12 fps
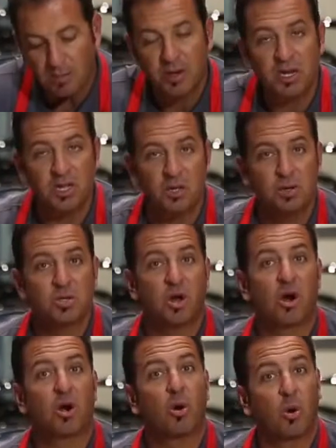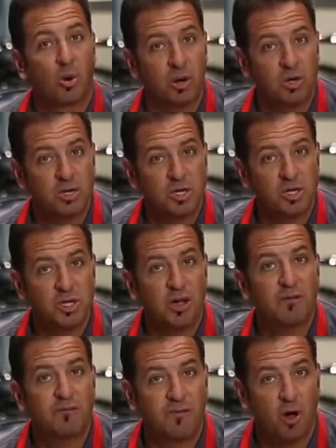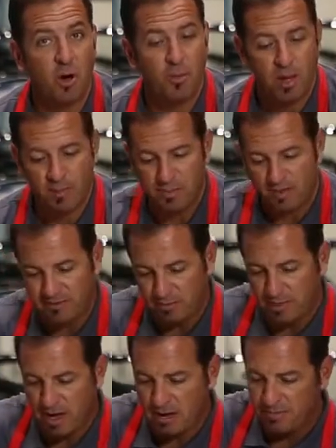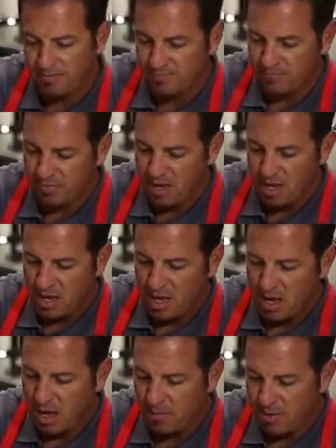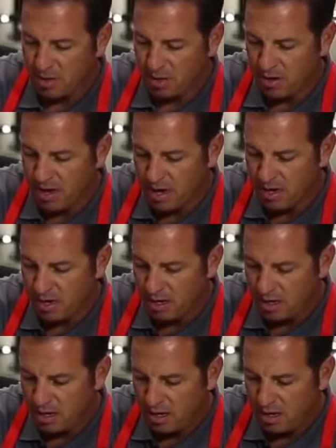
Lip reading: I'm going to use our orange foam buffing pad. I'm going to go ahead